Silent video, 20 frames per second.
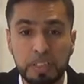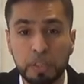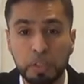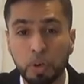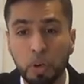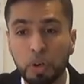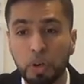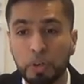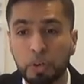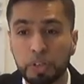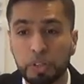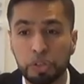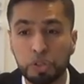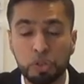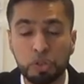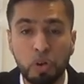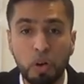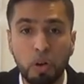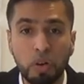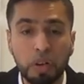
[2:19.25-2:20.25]
The dollar is
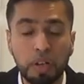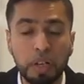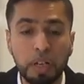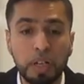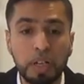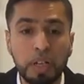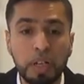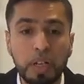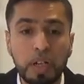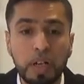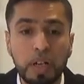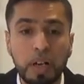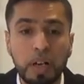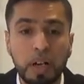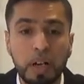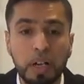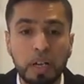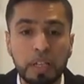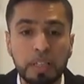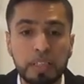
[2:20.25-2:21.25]
strong,
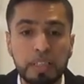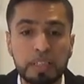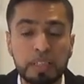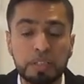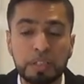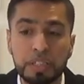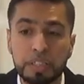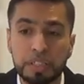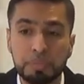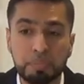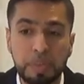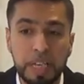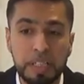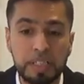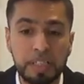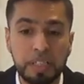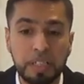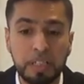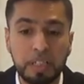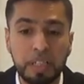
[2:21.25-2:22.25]
and this
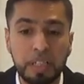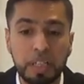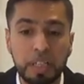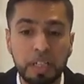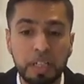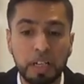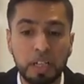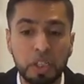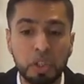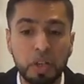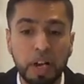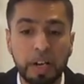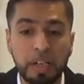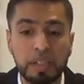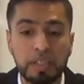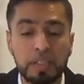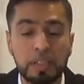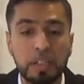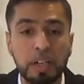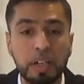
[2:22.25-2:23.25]
basically
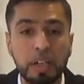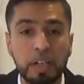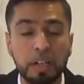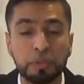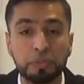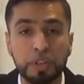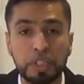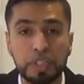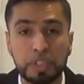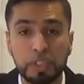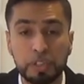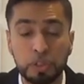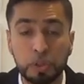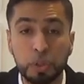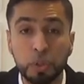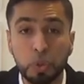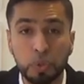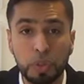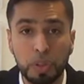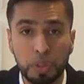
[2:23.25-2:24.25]
attracts investors
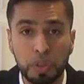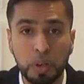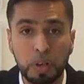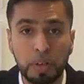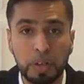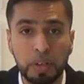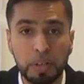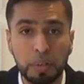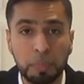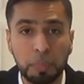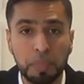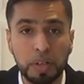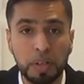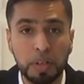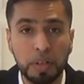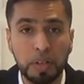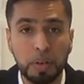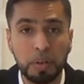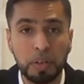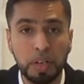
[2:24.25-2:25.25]
to the dollar.
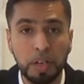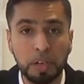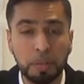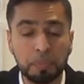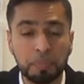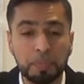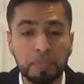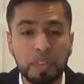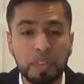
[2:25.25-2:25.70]
Okay.